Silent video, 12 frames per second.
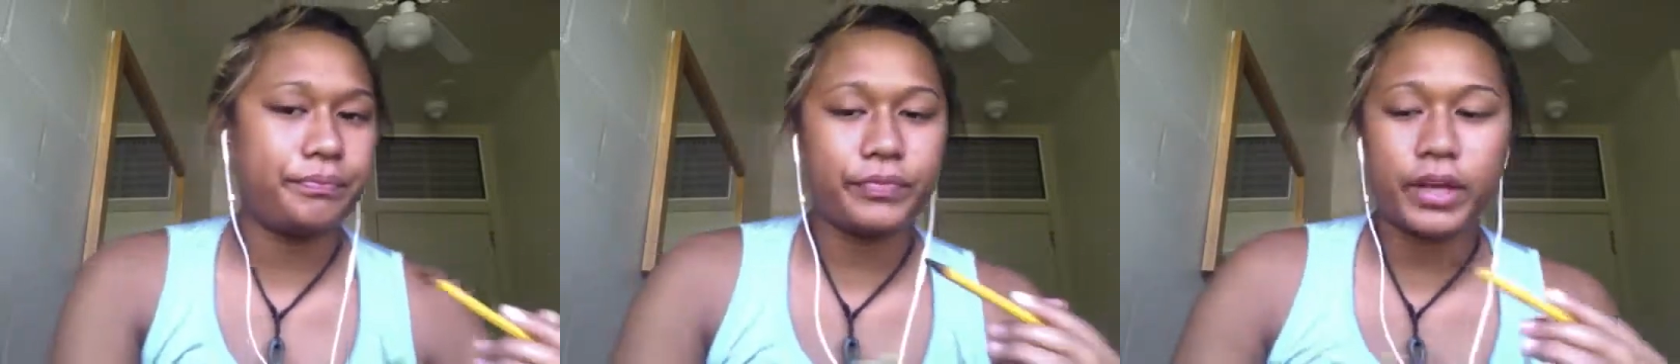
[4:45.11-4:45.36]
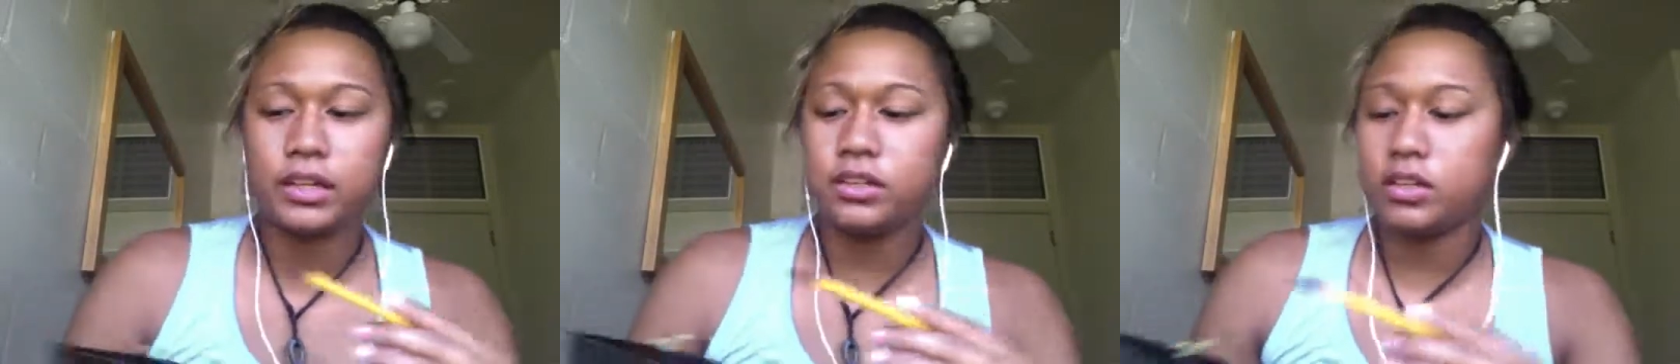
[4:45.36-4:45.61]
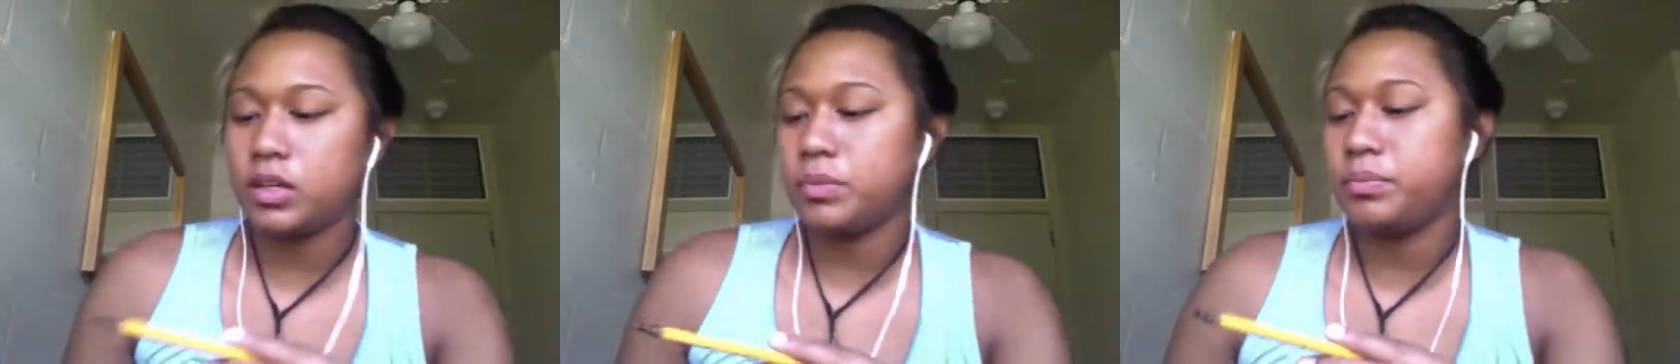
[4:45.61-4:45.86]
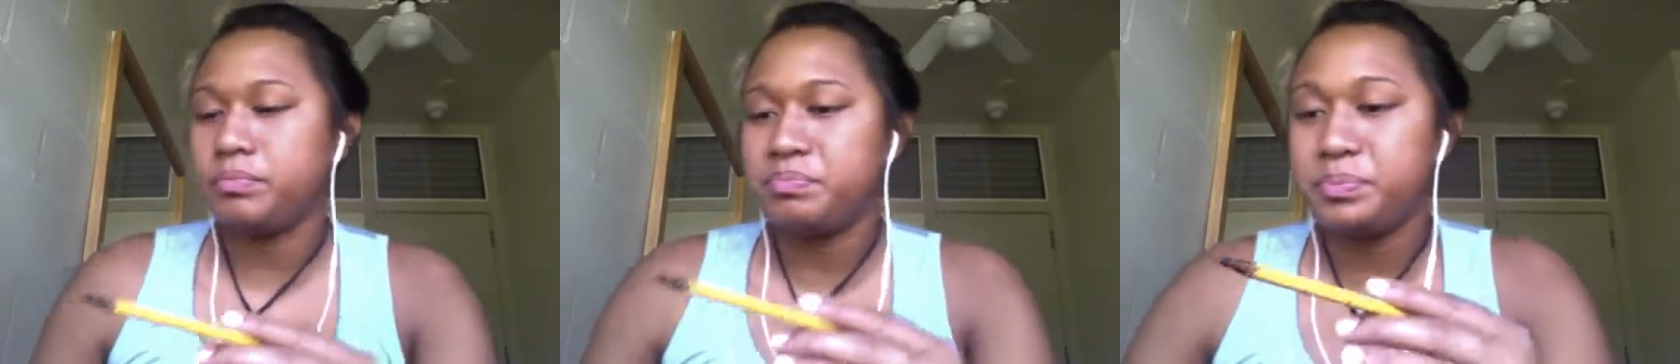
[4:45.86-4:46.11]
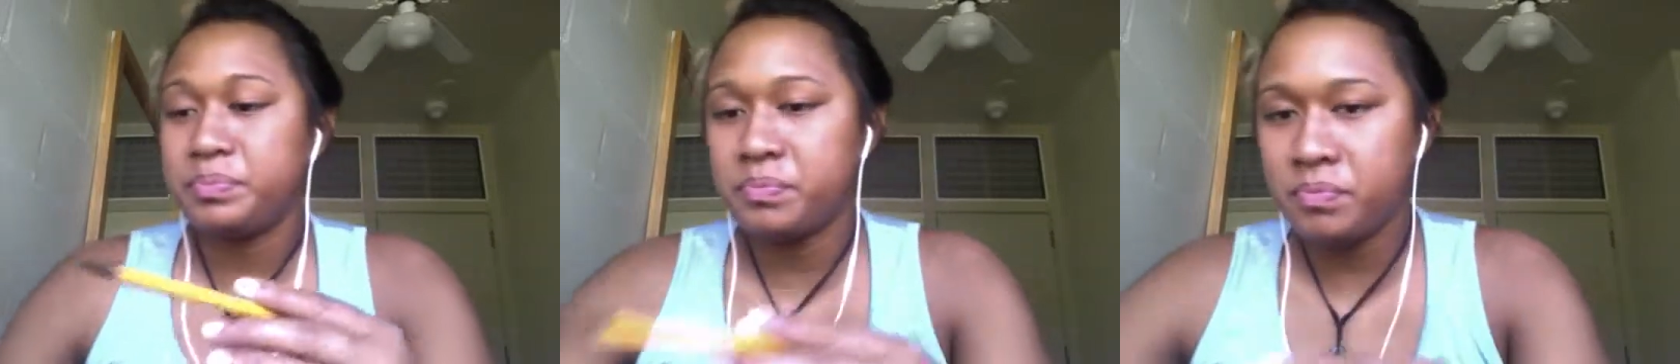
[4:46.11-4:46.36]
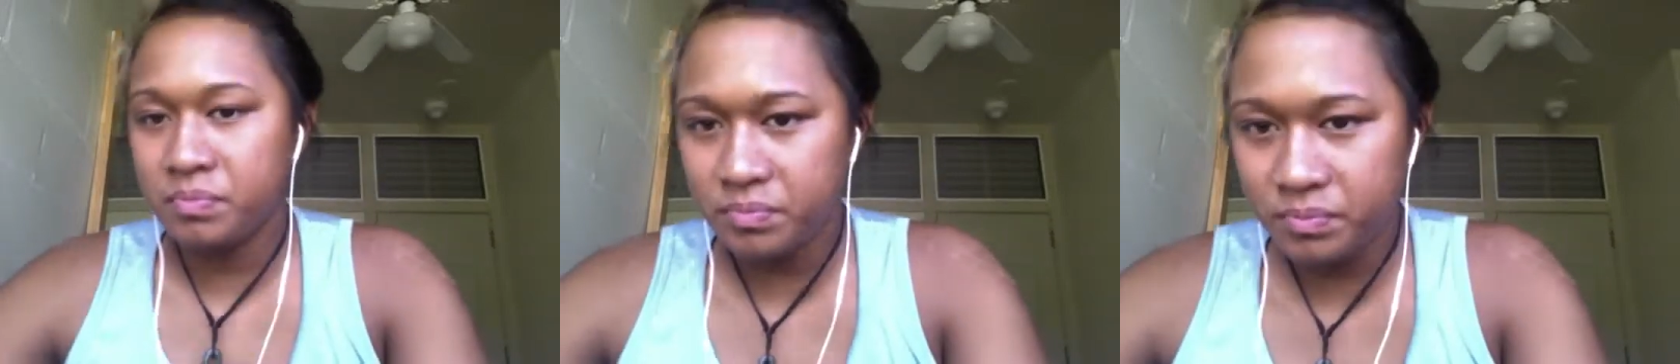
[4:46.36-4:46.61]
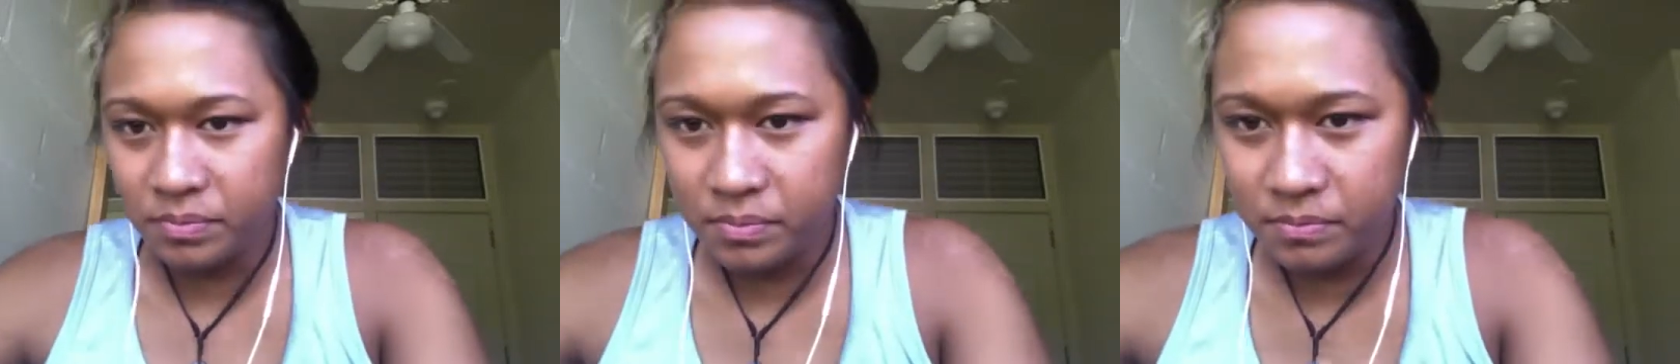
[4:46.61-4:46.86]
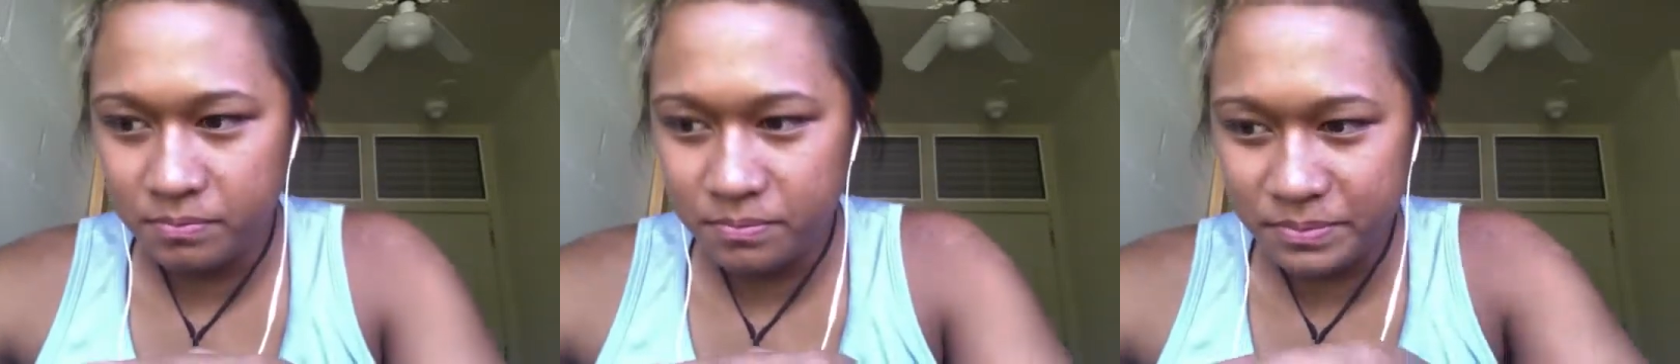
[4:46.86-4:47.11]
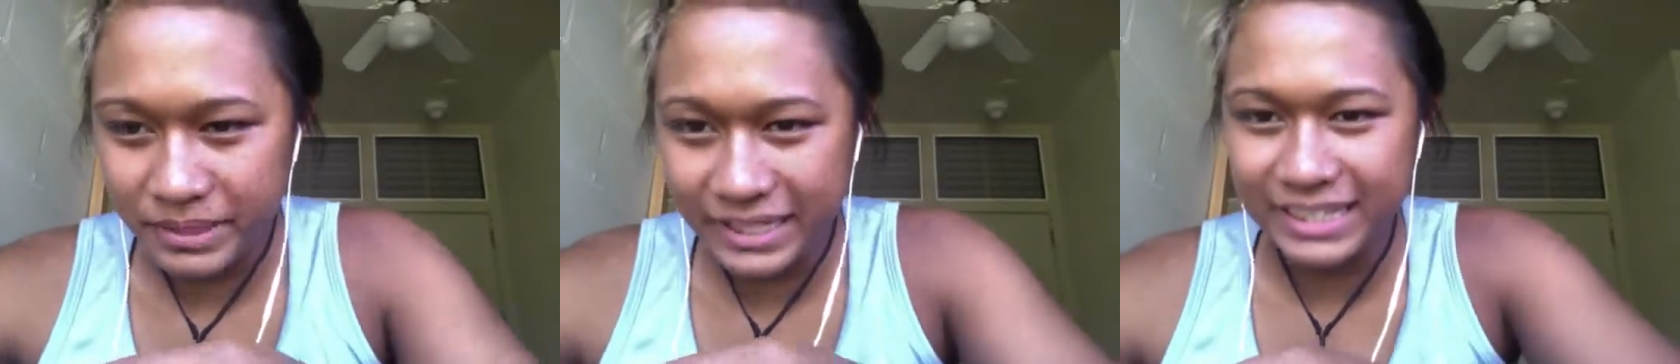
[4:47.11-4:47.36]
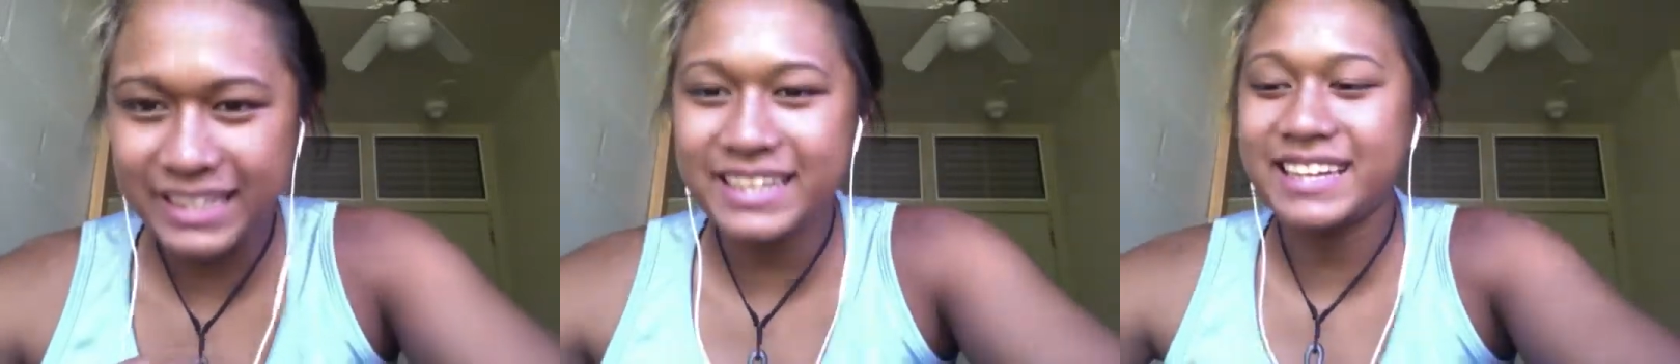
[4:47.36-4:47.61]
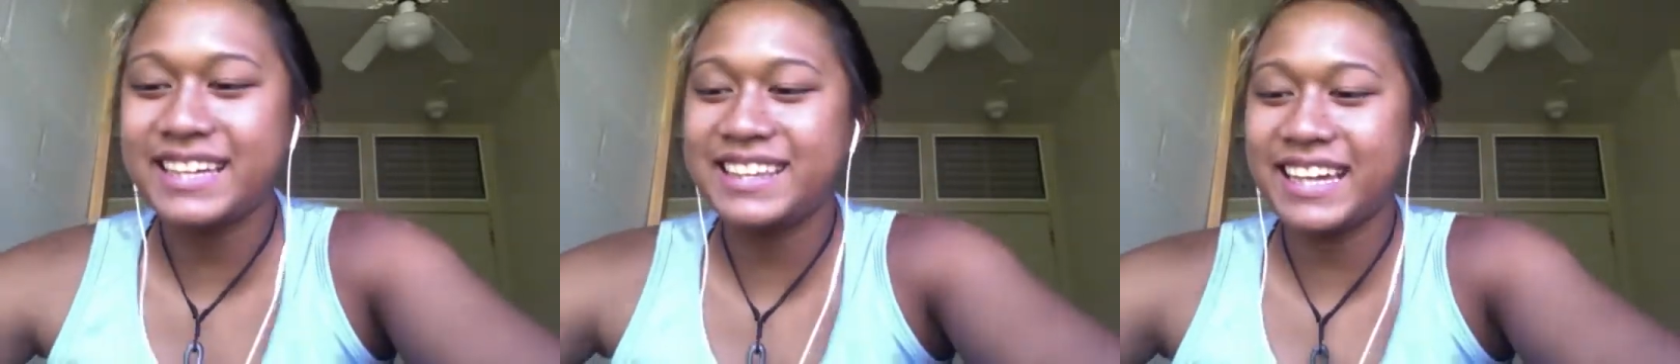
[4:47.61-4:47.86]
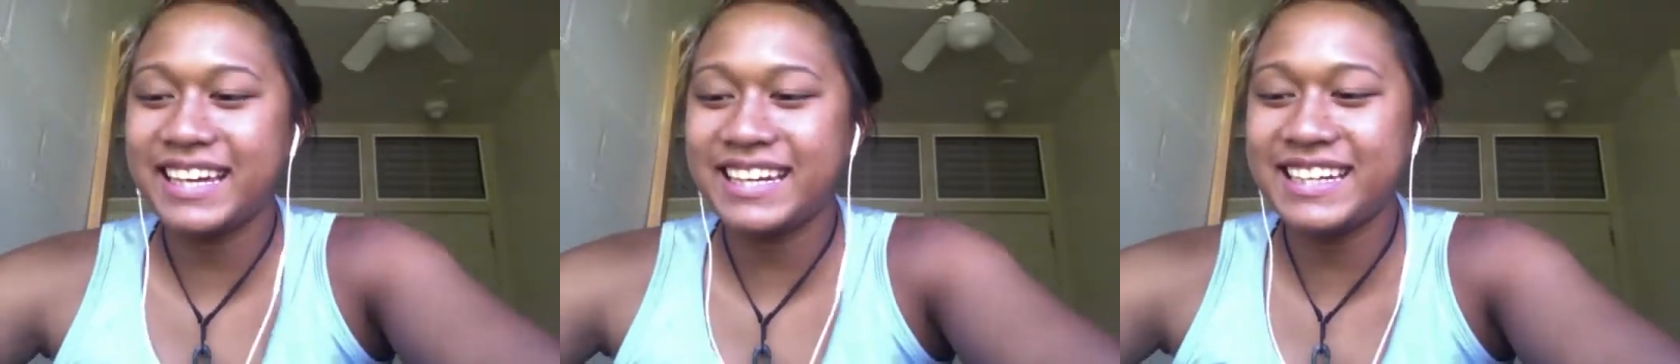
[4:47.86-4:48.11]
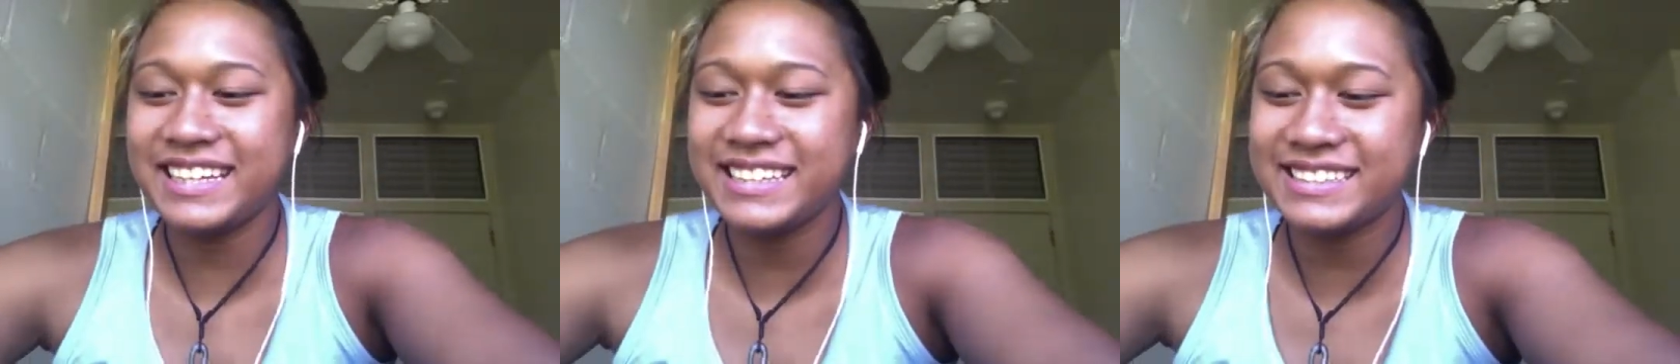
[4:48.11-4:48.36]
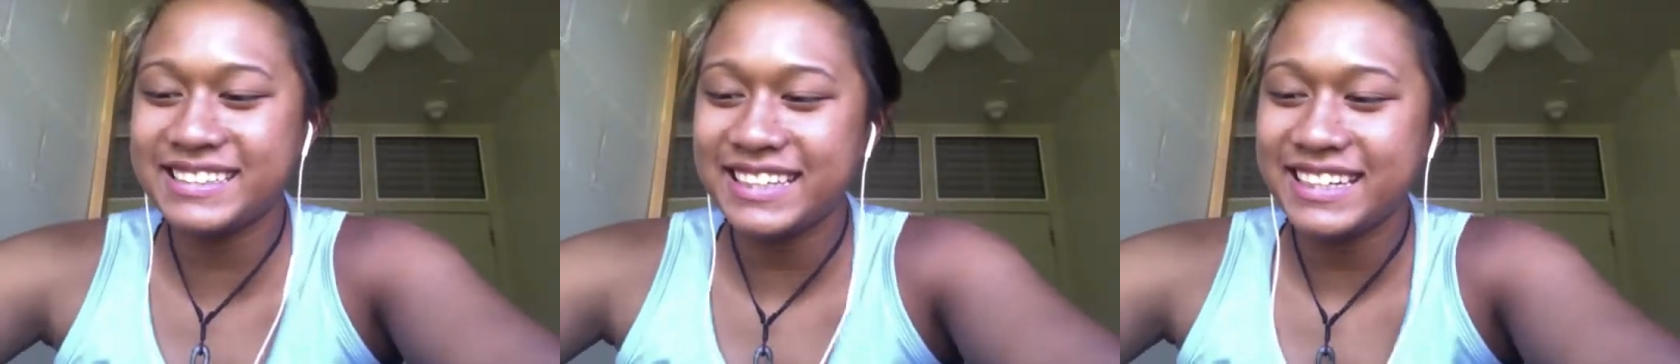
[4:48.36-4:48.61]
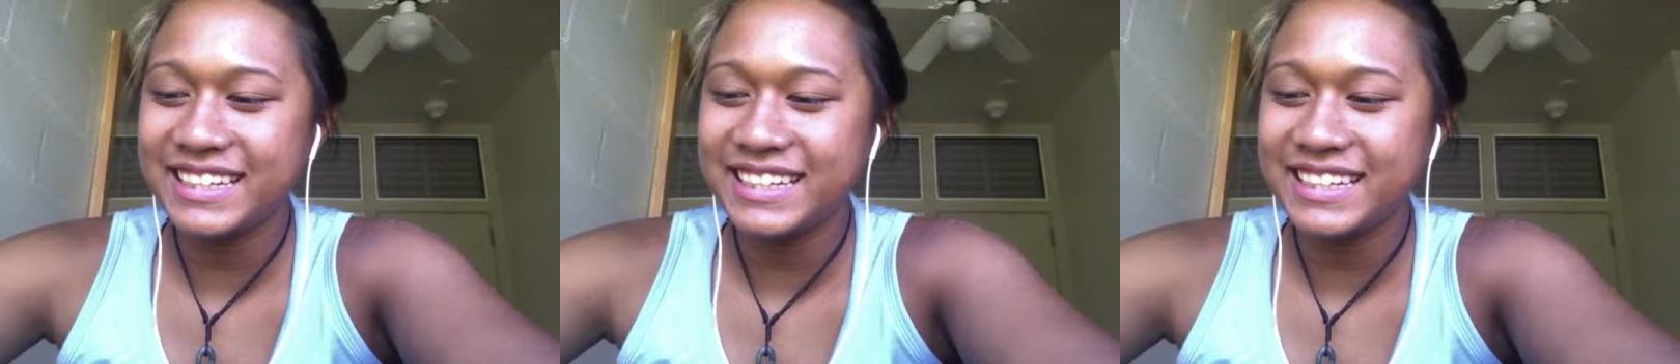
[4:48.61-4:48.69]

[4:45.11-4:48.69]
I don't know how big that is.